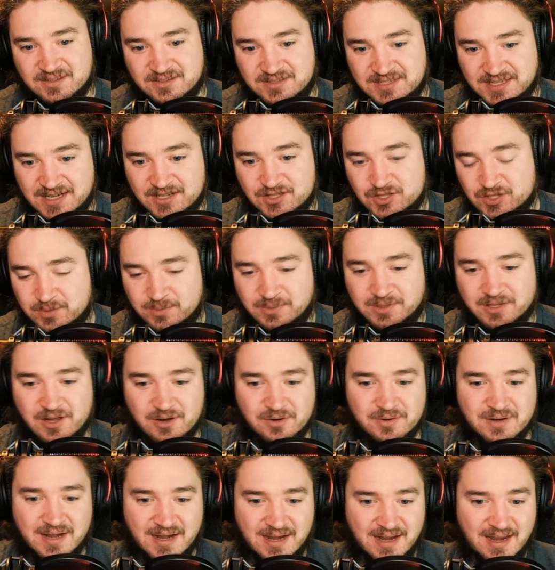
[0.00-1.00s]
D'Angelo
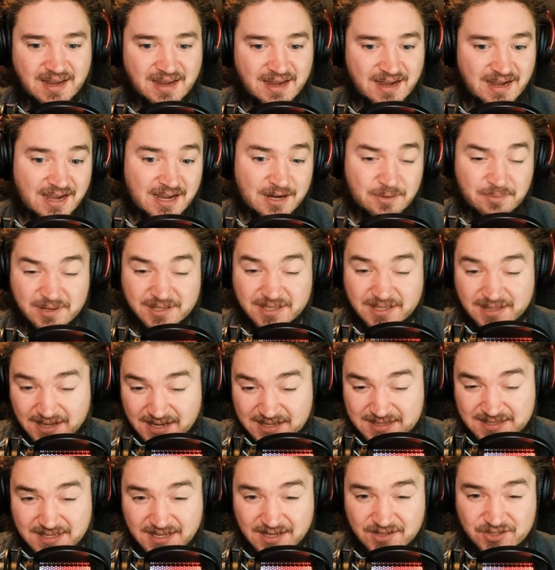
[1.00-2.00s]
Malone, I really
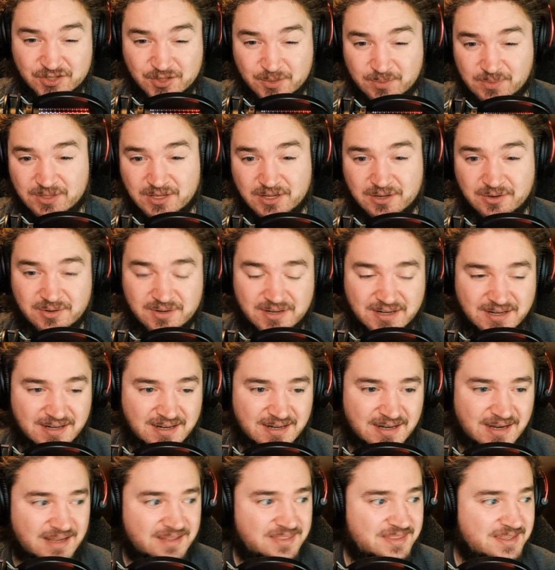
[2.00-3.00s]
like D'Angelo Malone.
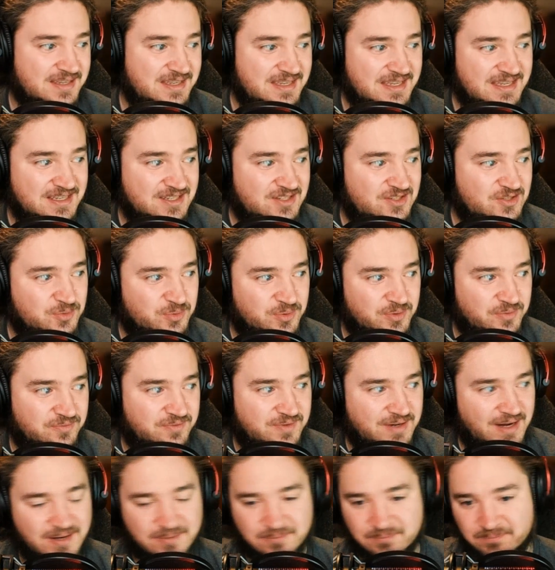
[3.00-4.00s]
I think he's sort
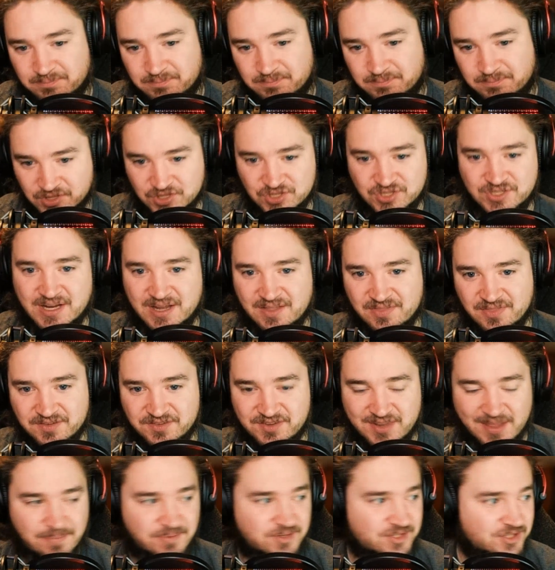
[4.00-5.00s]
of gotten pushed down the
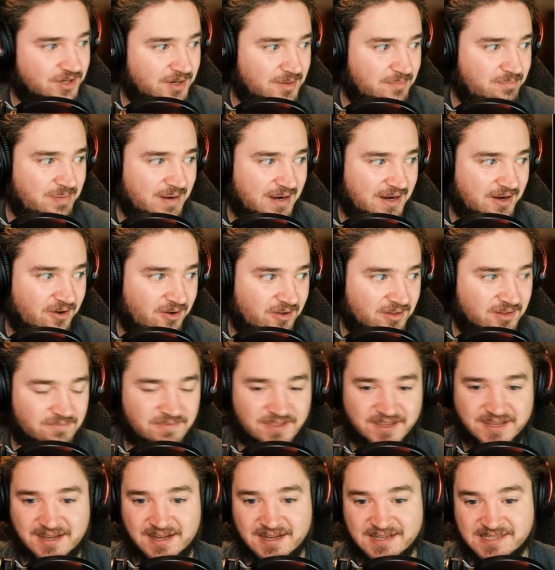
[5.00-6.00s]
depth chart by all
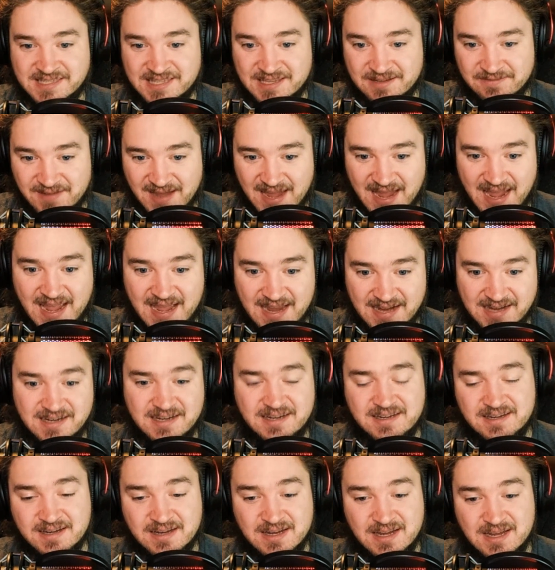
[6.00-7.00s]
of the guys they've
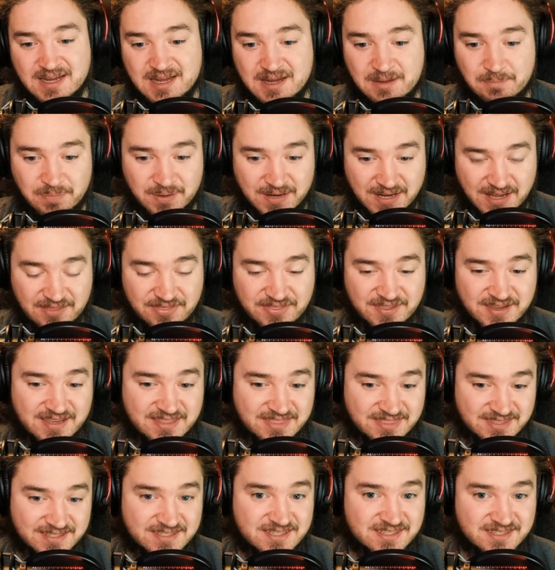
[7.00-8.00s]
added, but I
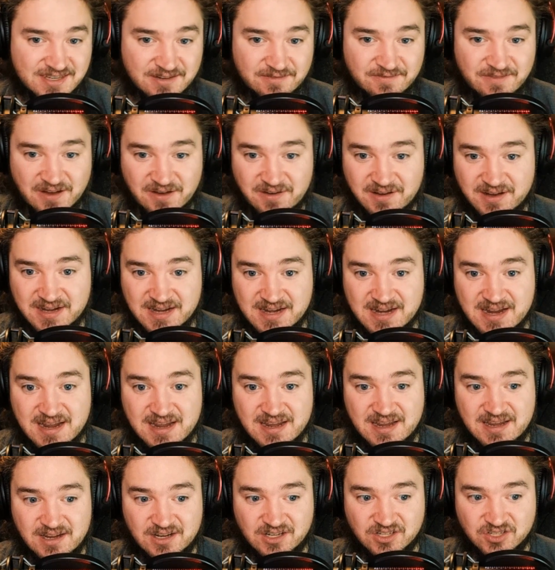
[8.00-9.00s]
think this is a very
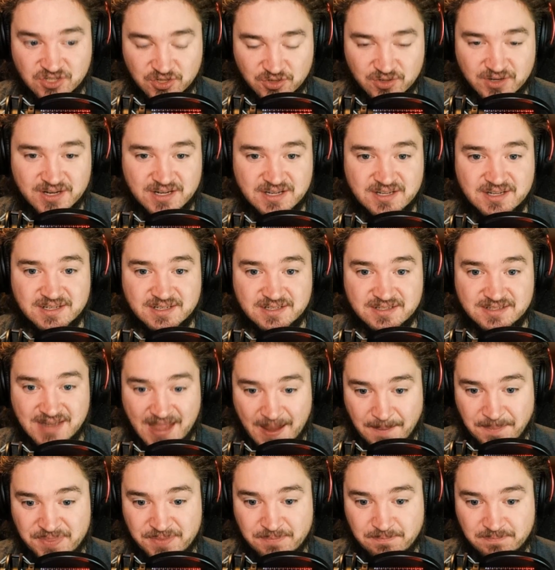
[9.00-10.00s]
good
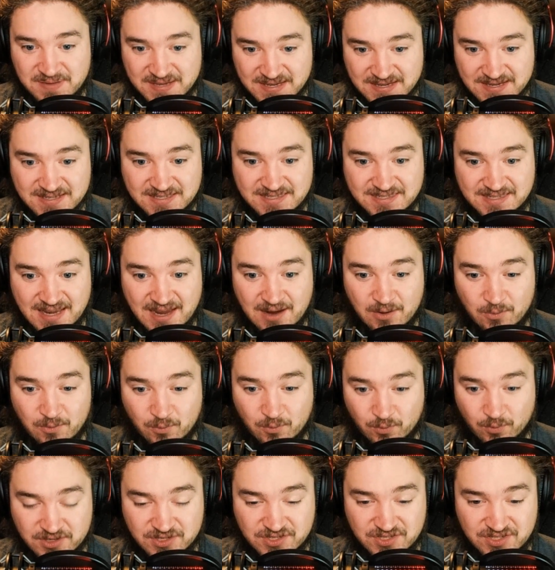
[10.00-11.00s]
depth piece at
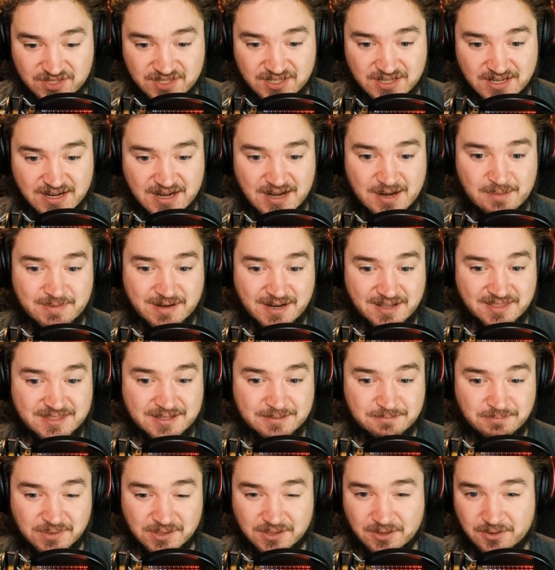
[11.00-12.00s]
worst. And I
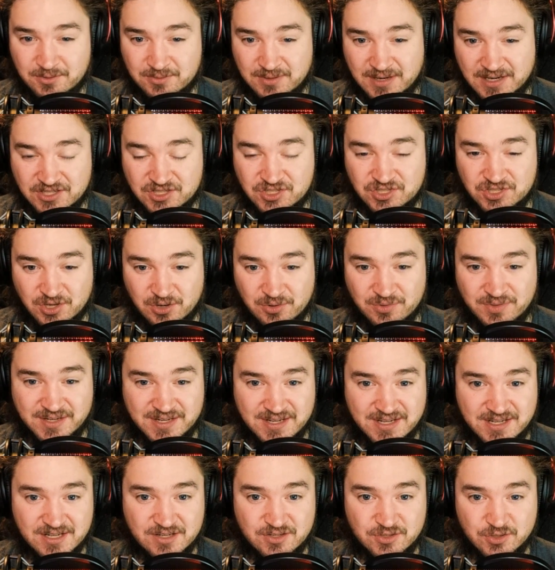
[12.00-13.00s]
think Malone has shown
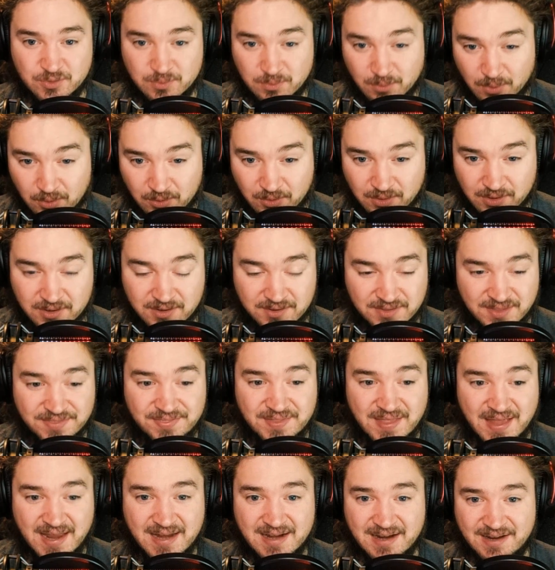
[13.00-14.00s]
that he can do more
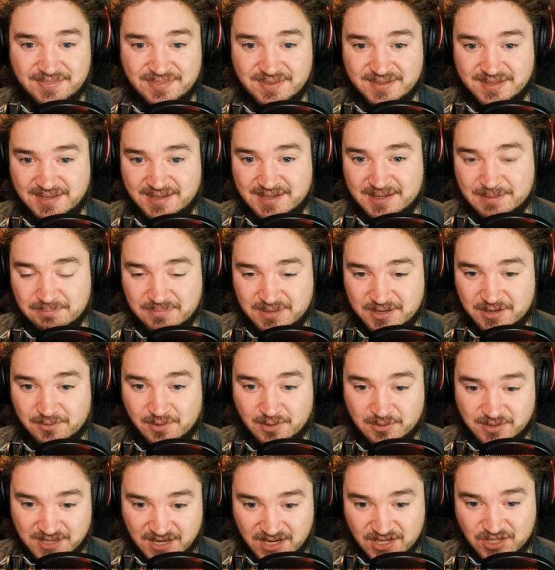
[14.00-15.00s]
than that. I think he can be a
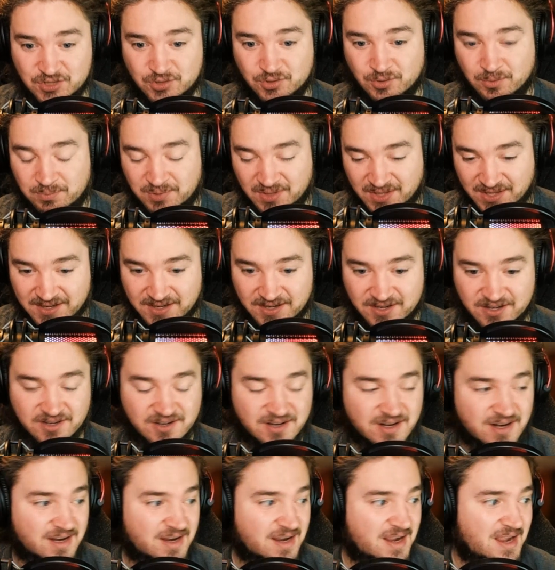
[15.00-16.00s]
rotational
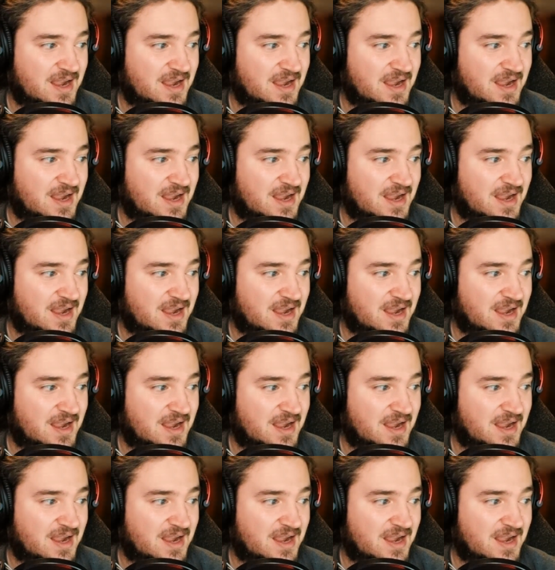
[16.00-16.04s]
player.